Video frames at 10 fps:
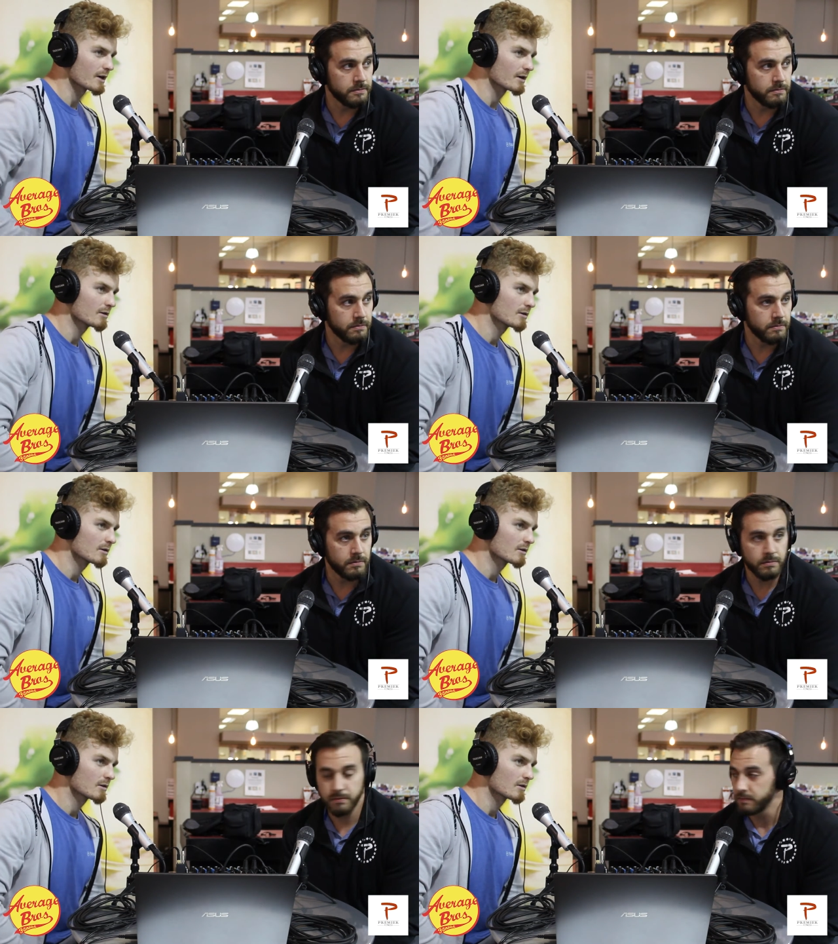Speaker 1: uh
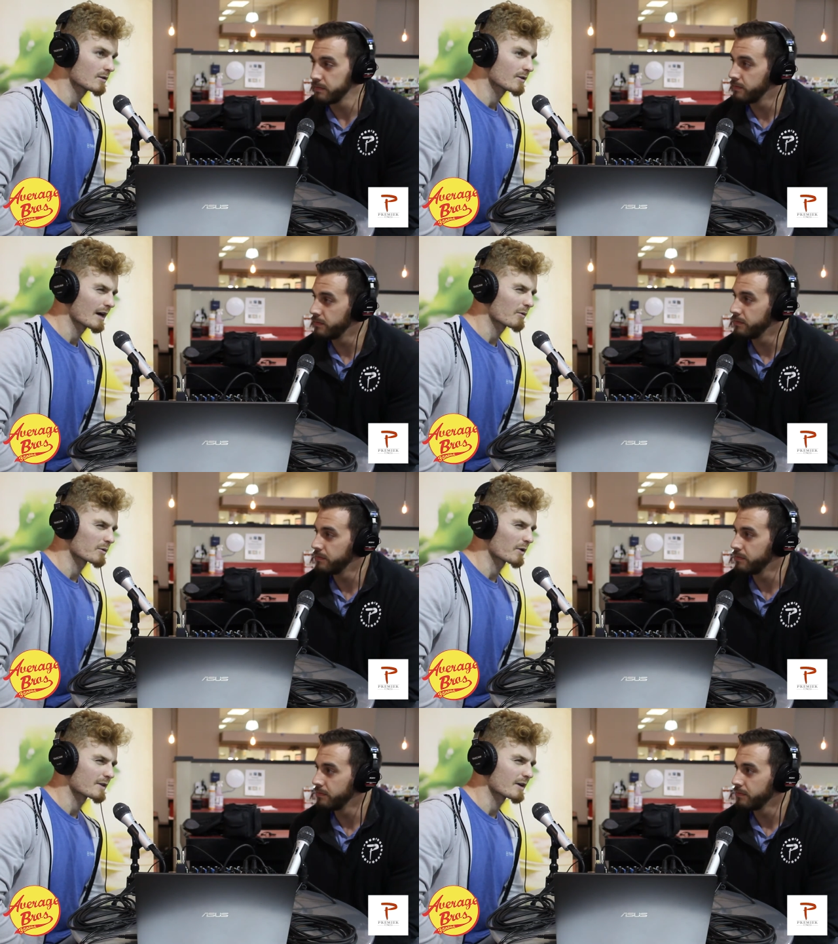that
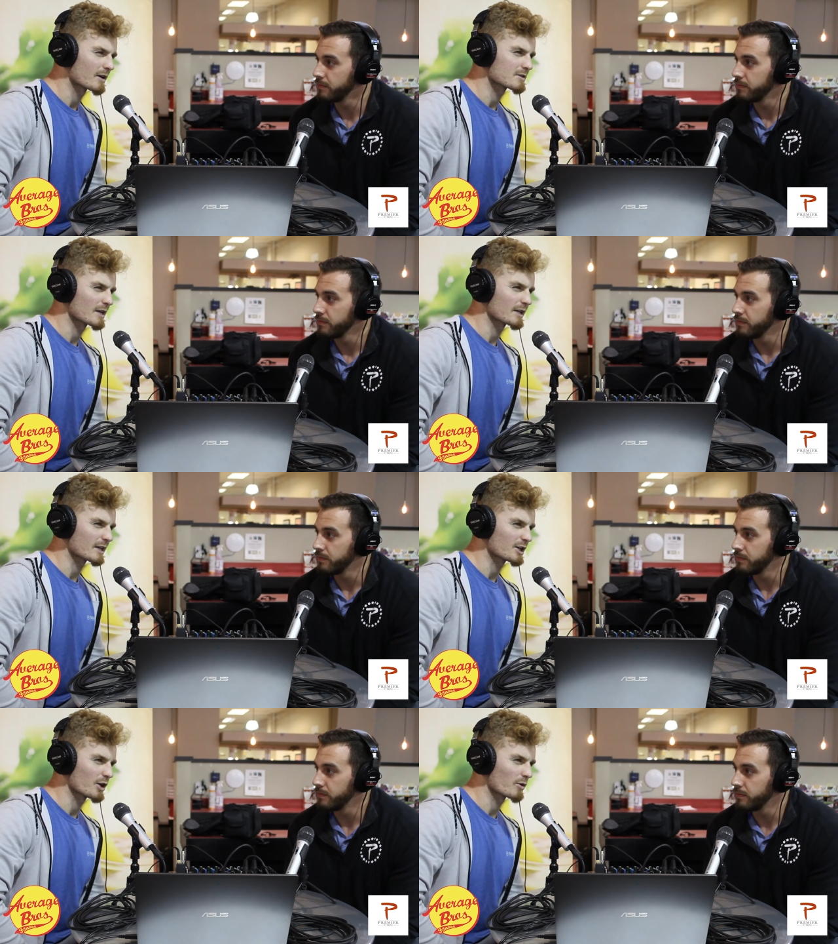one right there is that
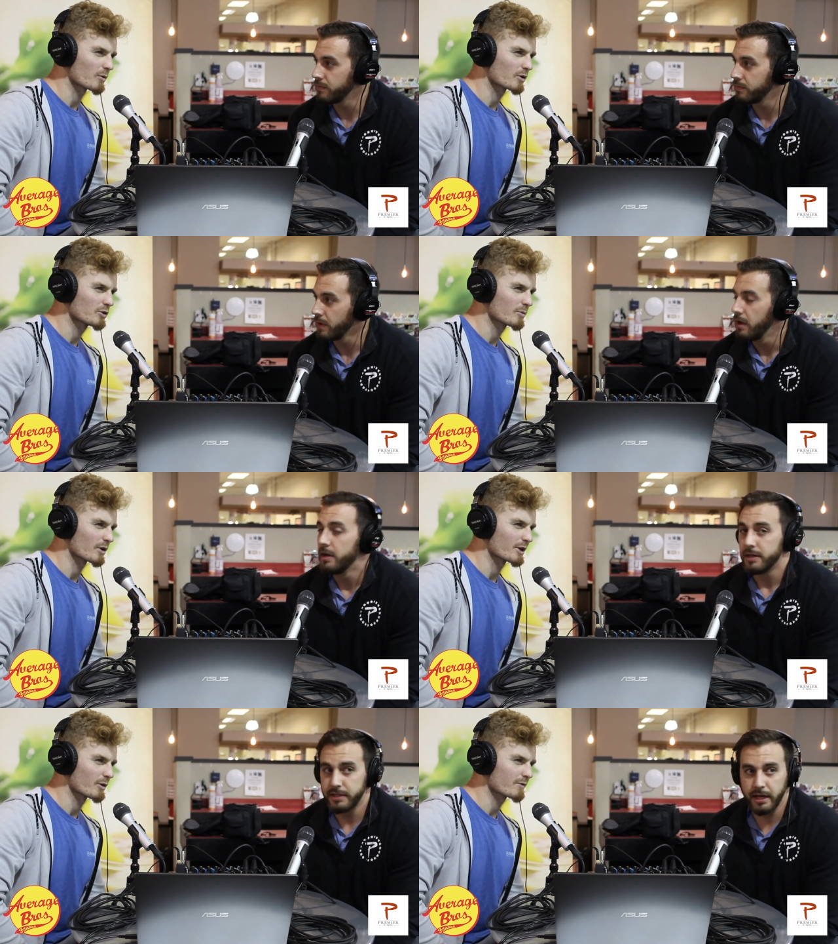like a yoga room
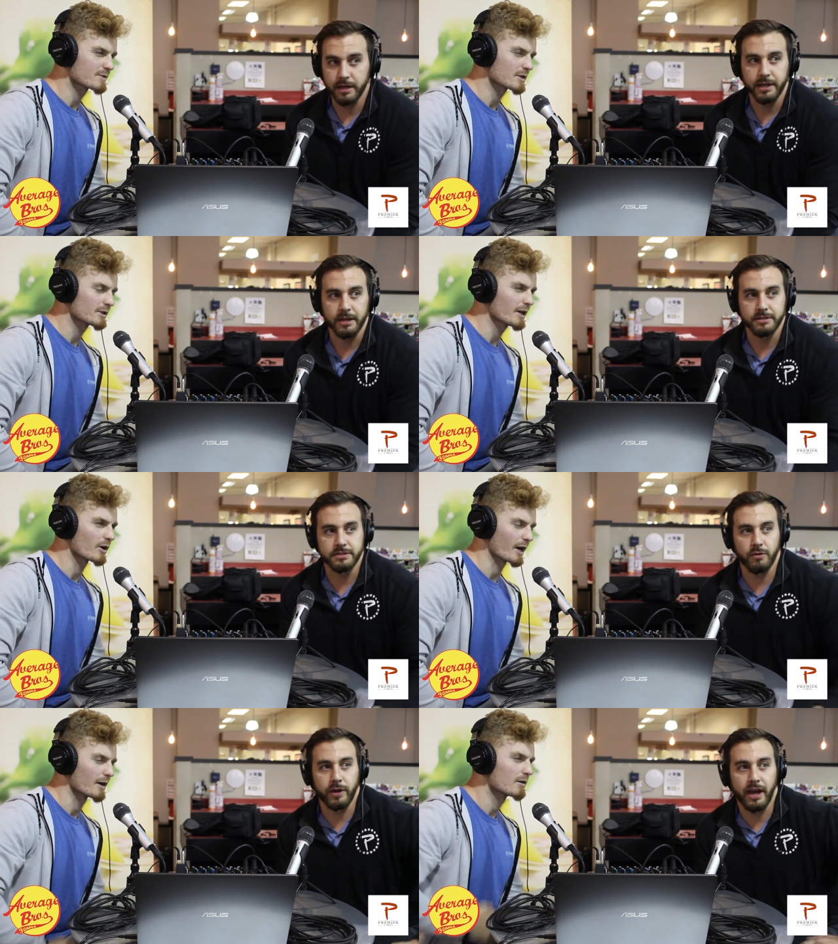or
Speaker 2: a yoga yeah, facility? Yeah.
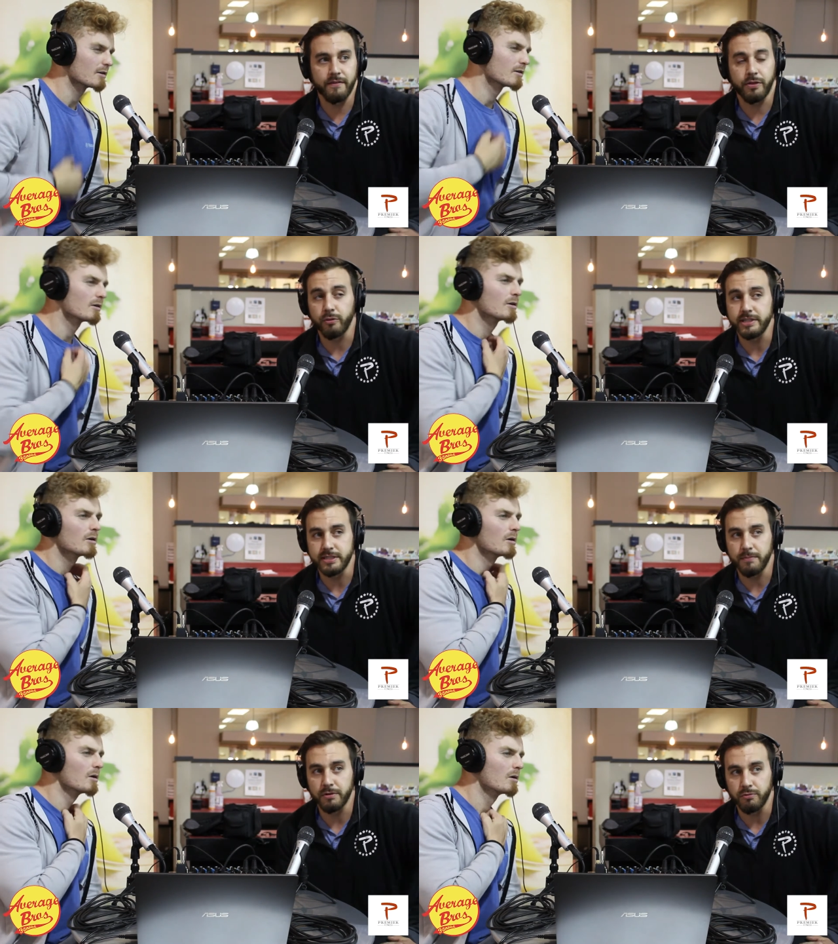Okay. So we have three
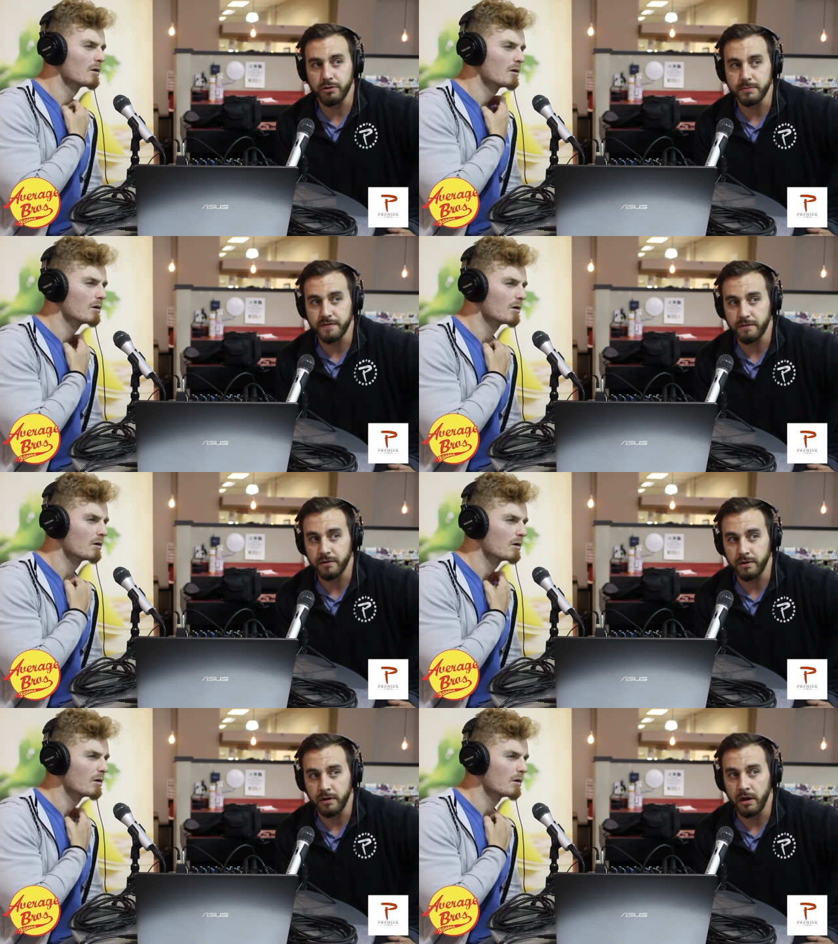separate rooms
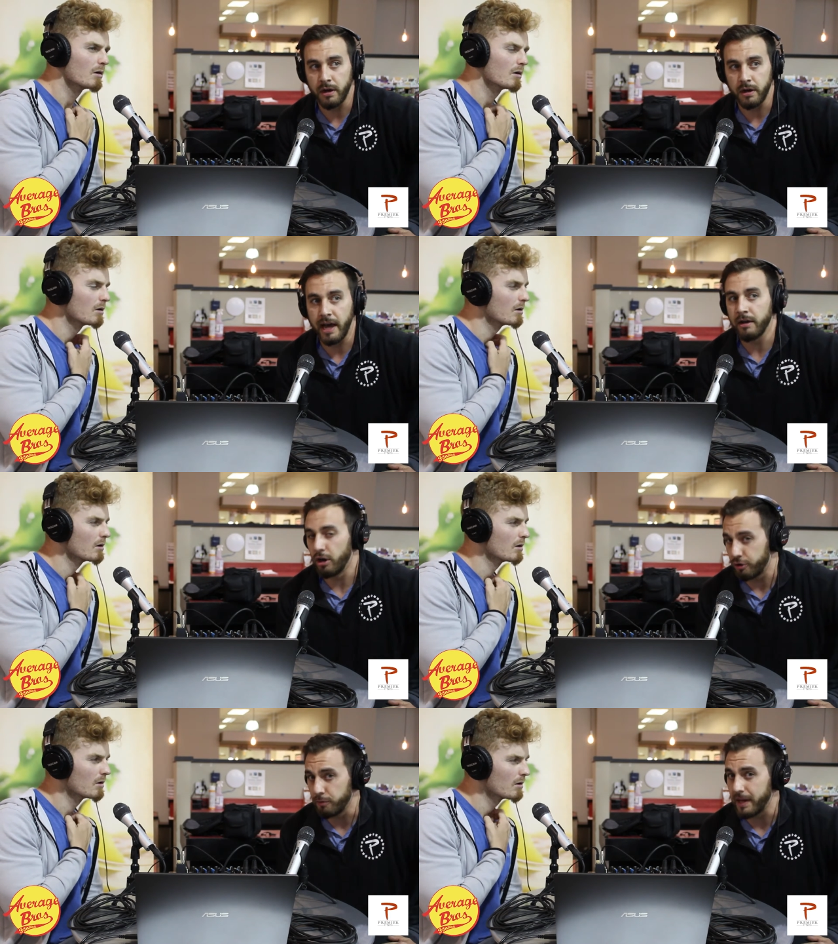for uh,
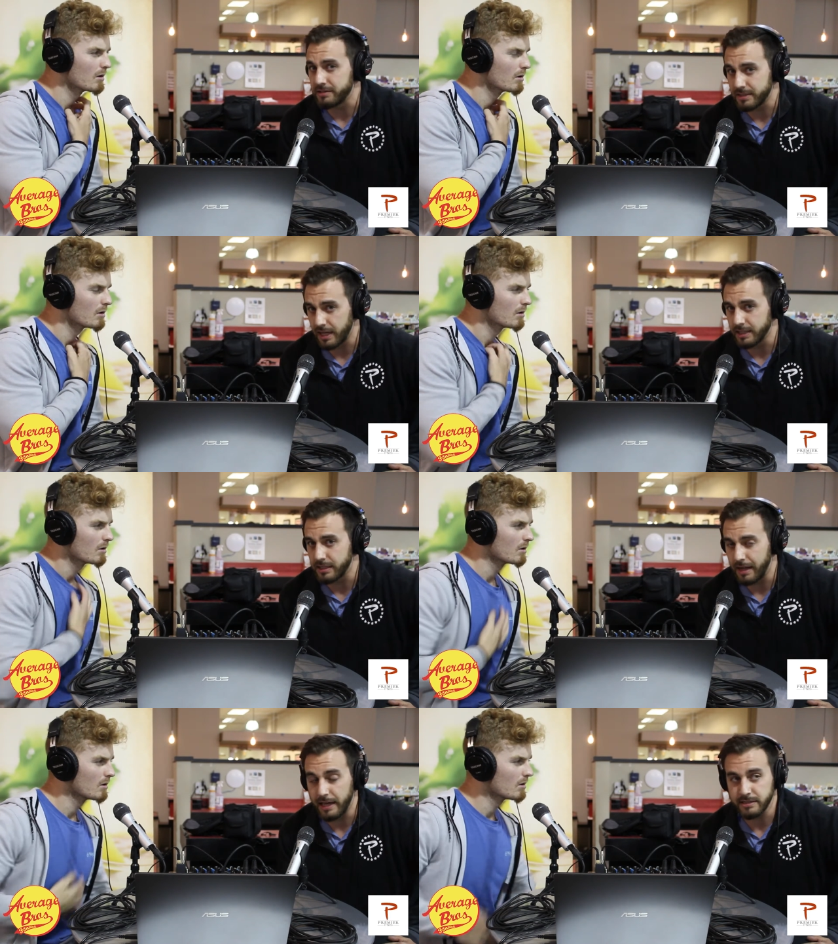our group exercise
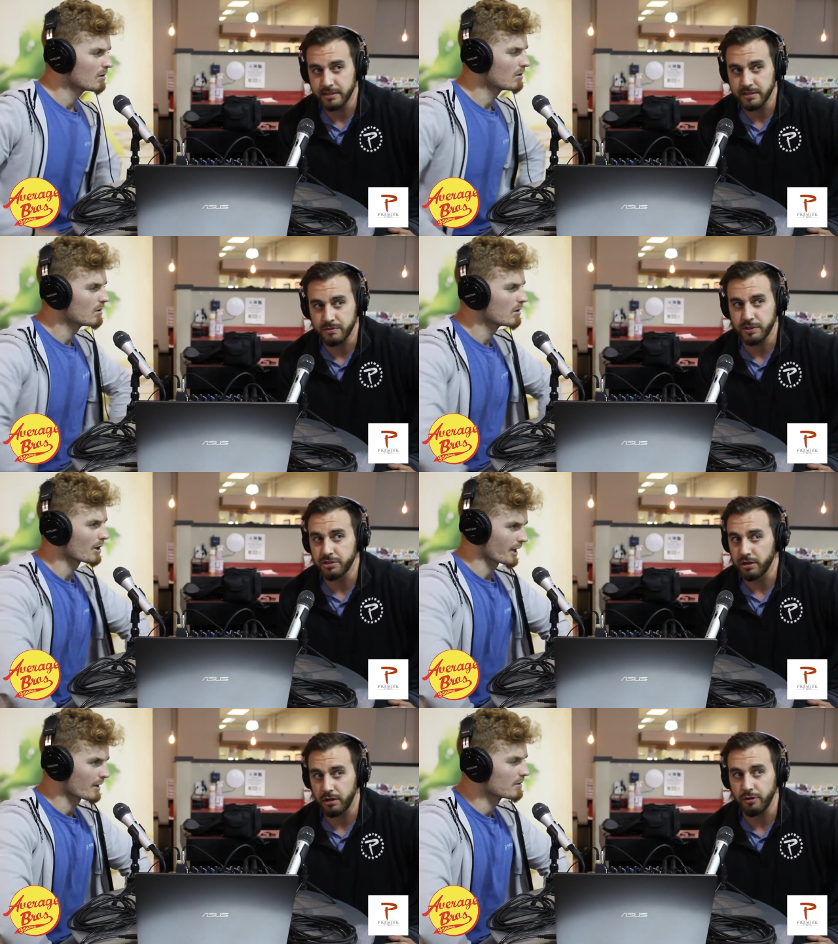classes, which
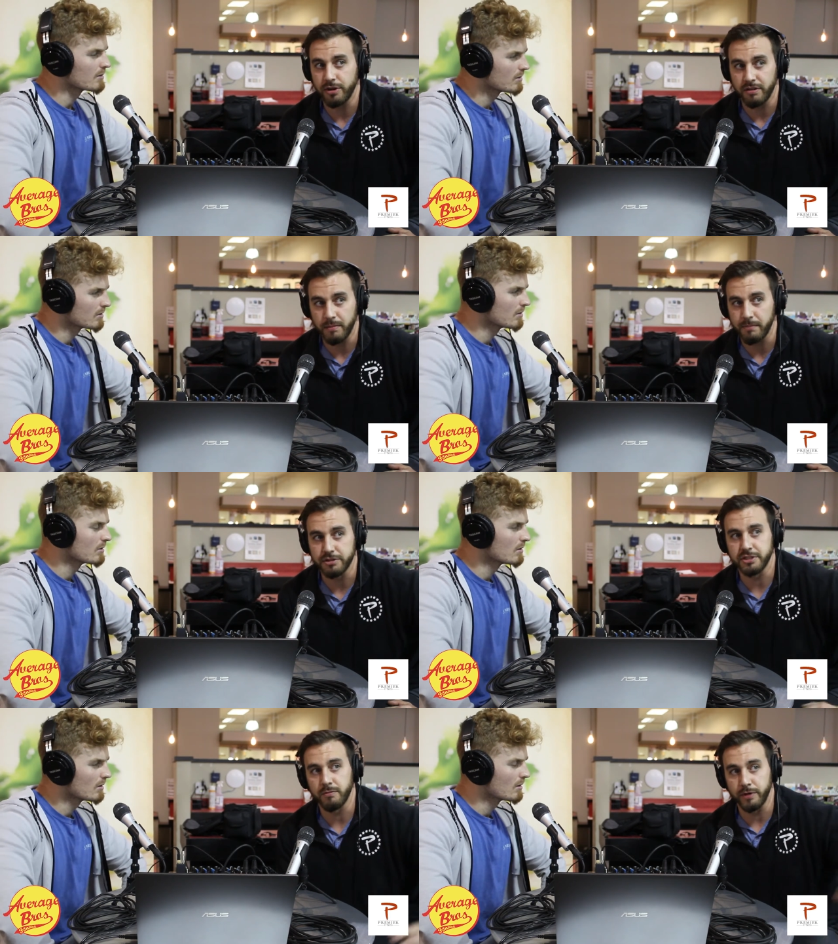okay. are included in the
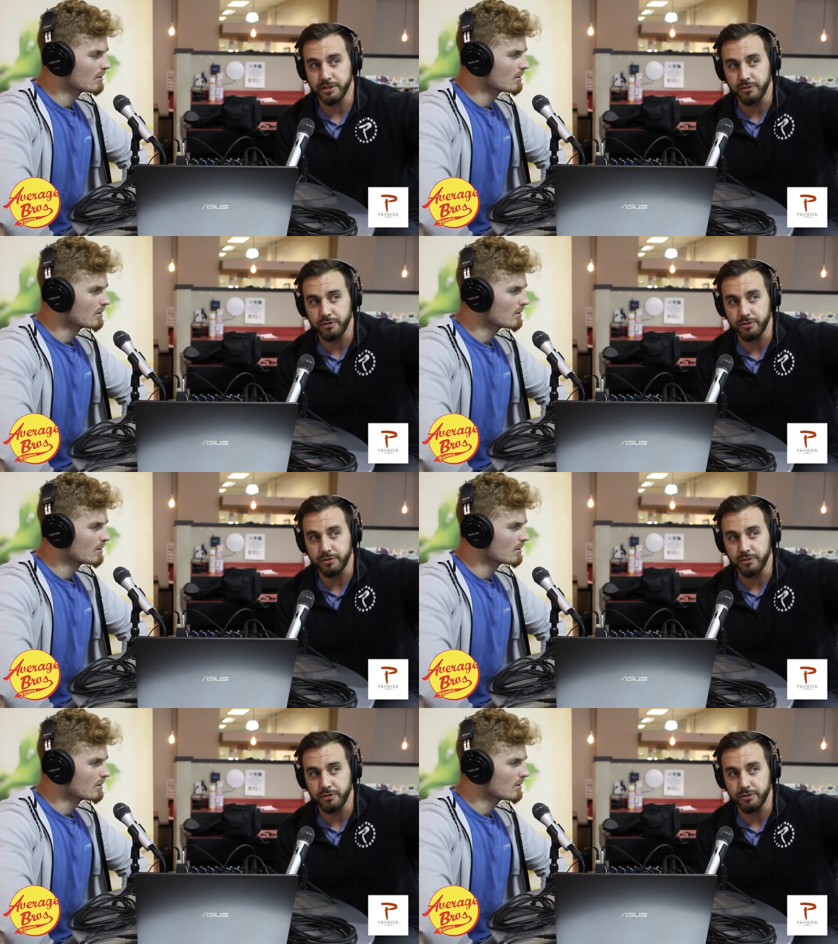membership. We